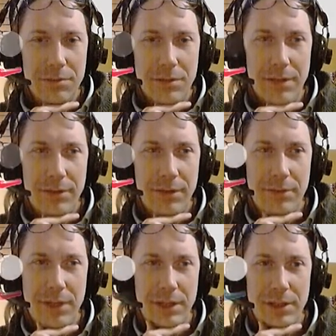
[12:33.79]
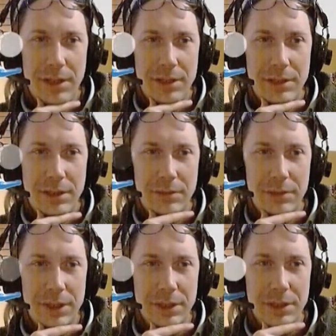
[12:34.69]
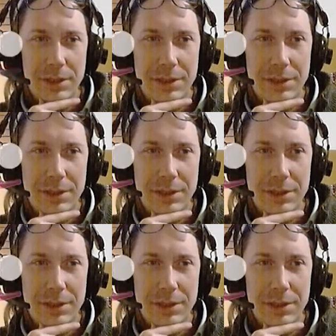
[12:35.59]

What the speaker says: have a good Valentine's Day weekend.